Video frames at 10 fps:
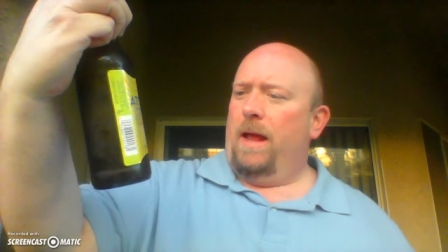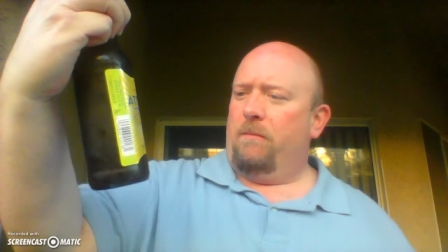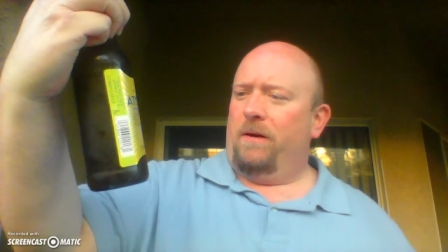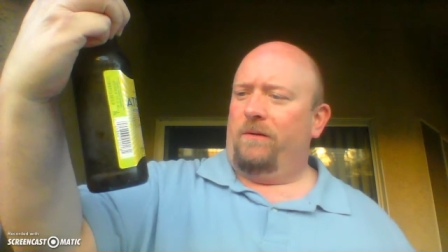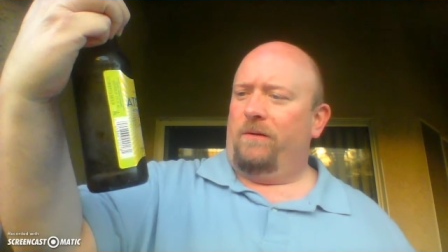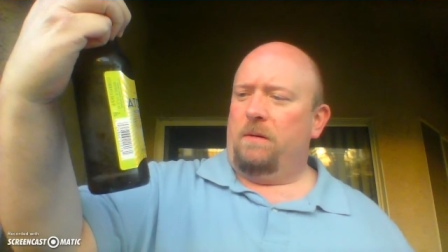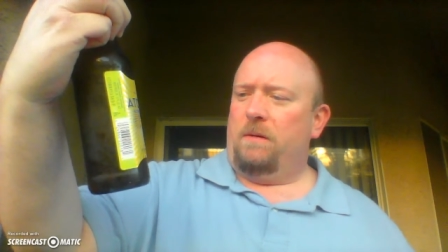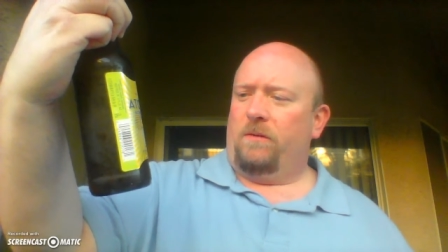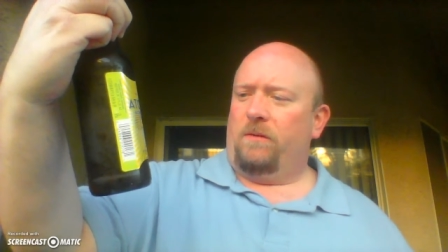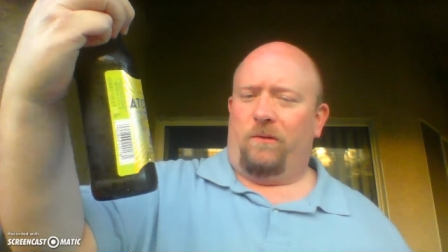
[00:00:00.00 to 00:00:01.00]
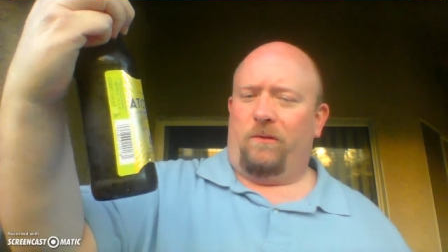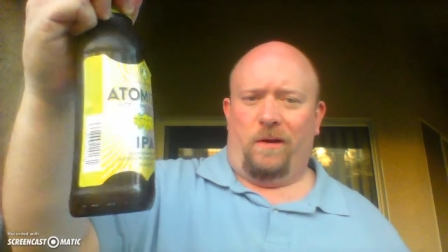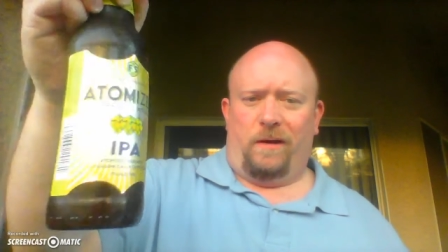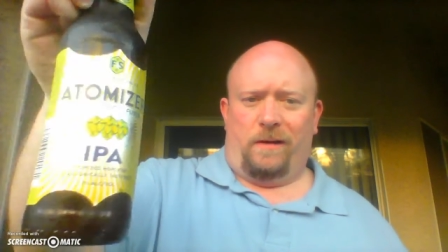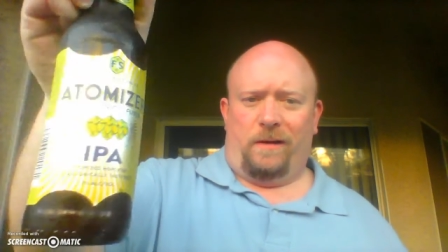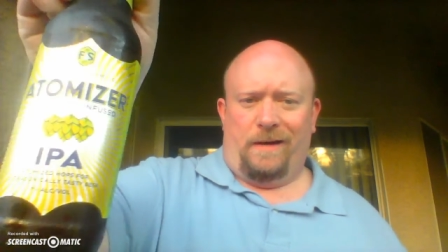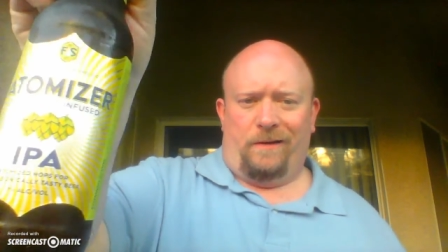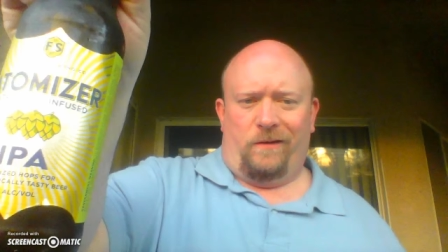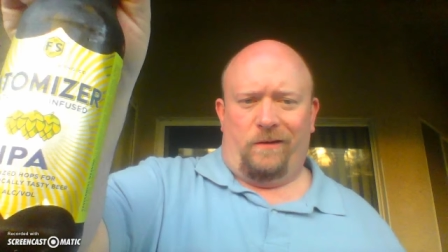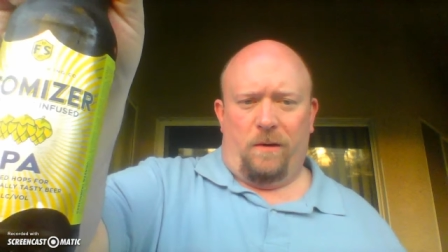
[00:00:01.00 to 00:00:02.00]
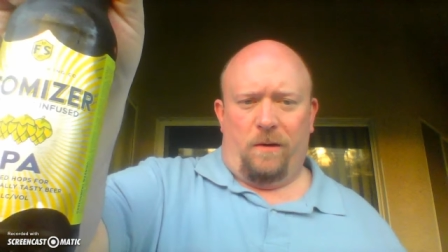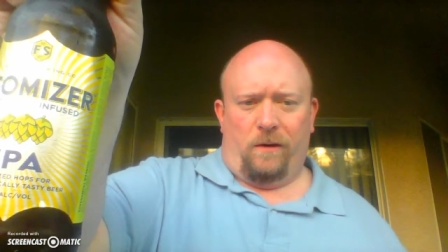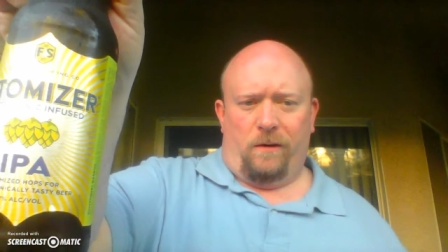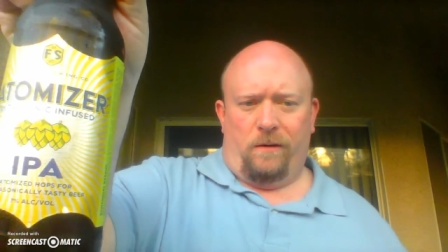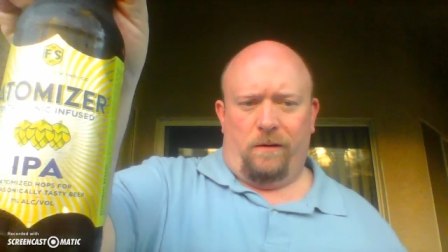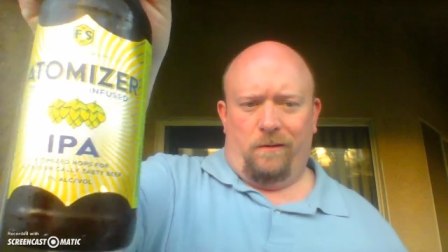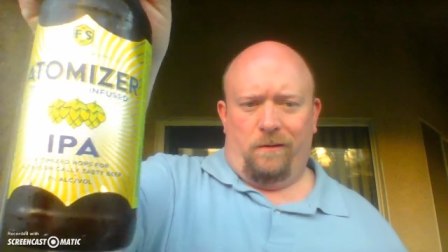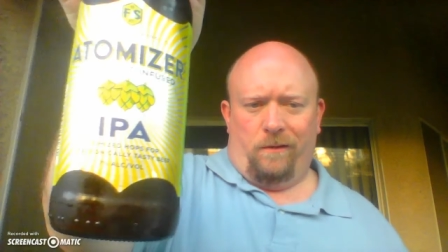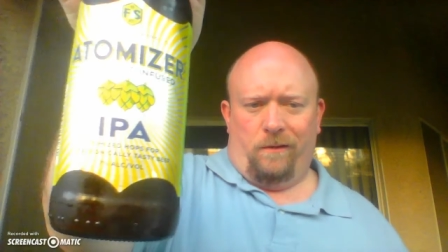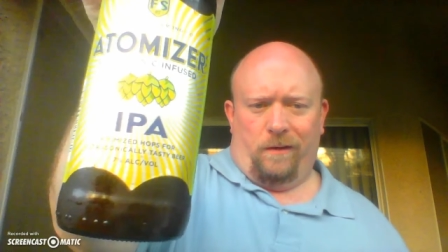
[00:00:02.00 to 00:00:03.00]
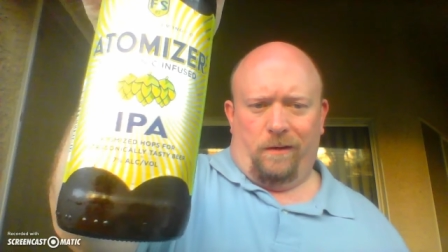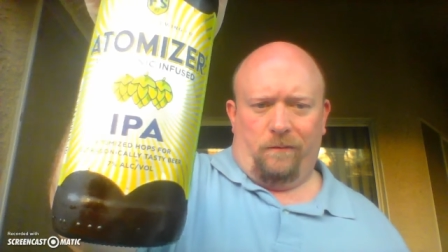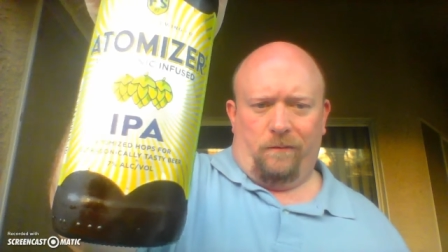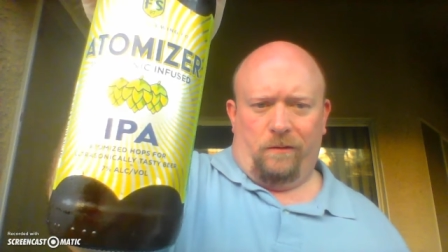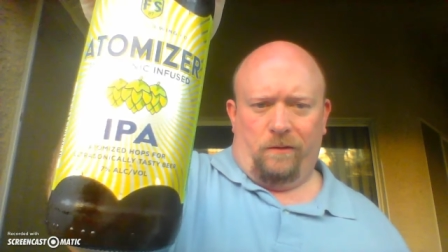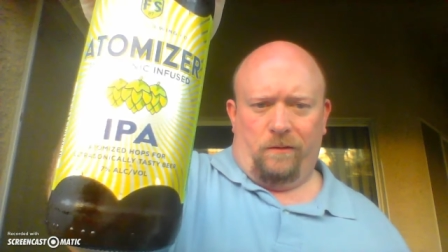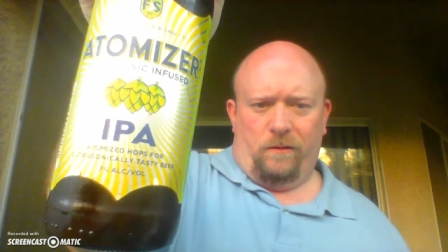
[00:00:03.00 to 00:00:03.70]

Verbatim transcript: Atomized hops for ultrasonically tasty beer. There you have it.